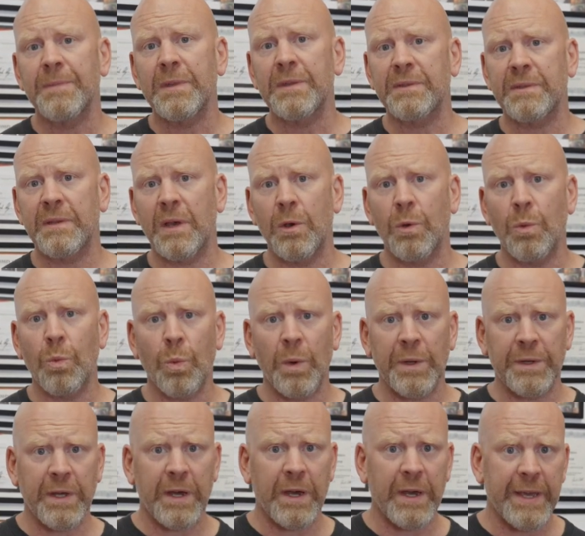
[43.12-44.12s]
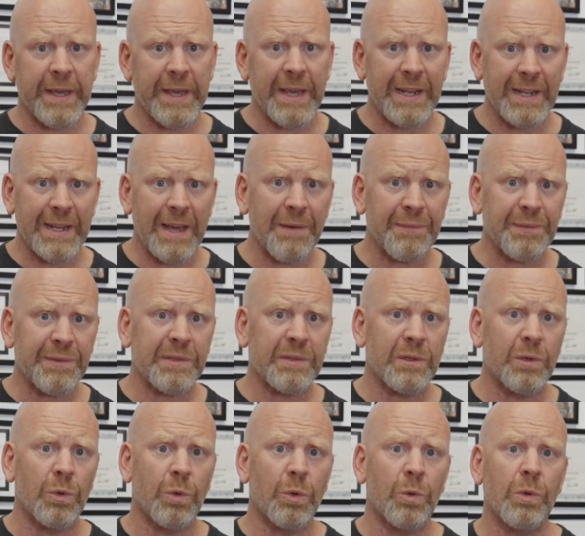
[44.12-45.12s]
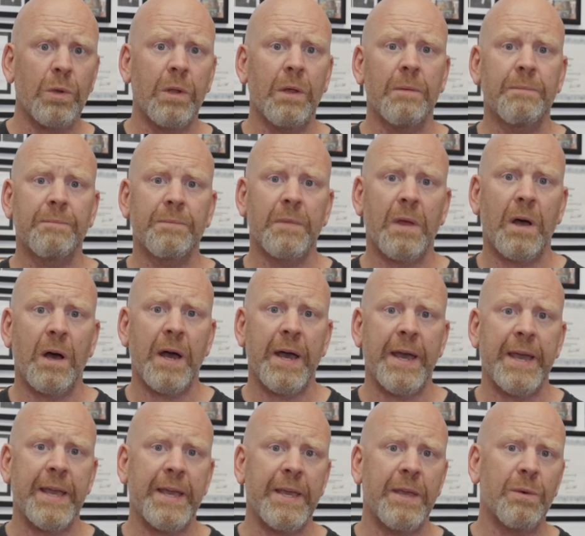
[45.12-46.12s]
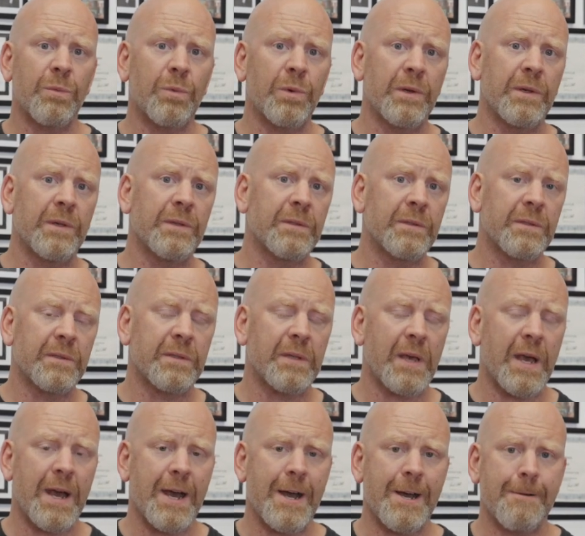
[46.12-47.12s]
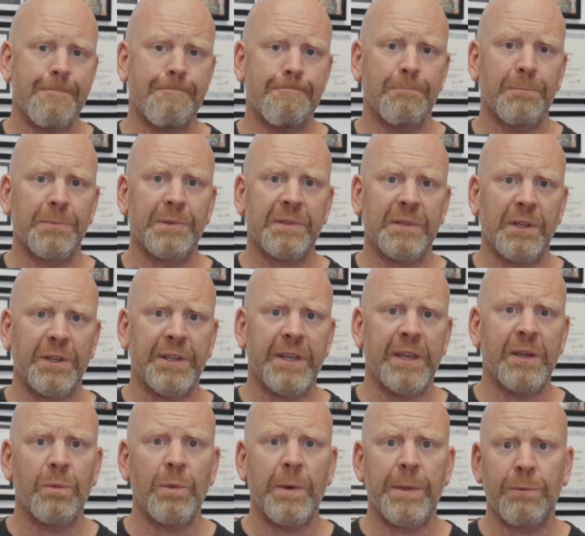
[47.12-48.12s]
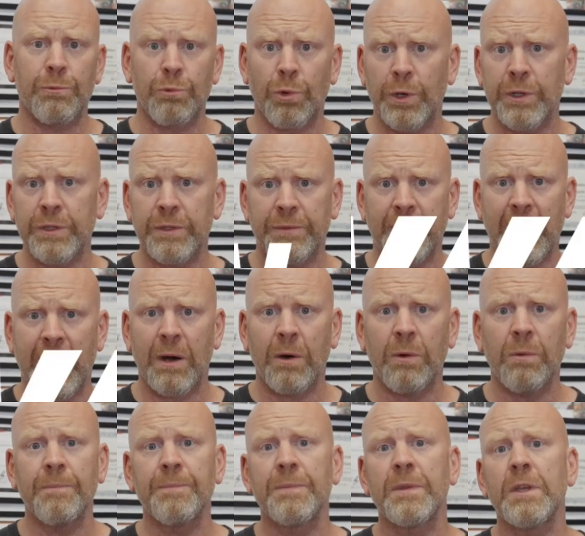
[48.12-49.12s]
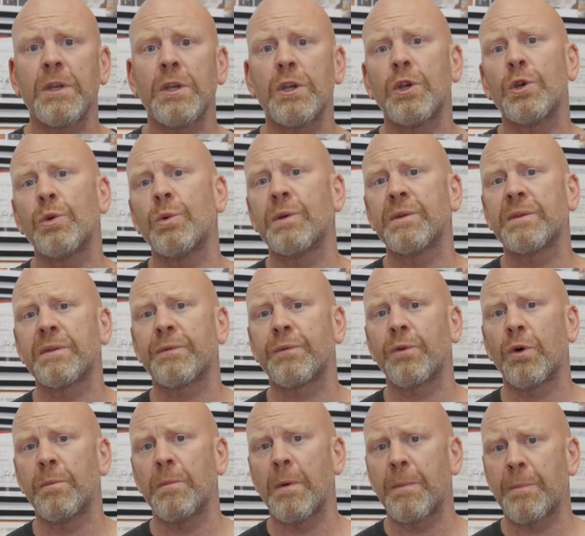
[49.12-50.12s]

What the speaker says: So when I left school, I was studying with Roy Duval, who was a former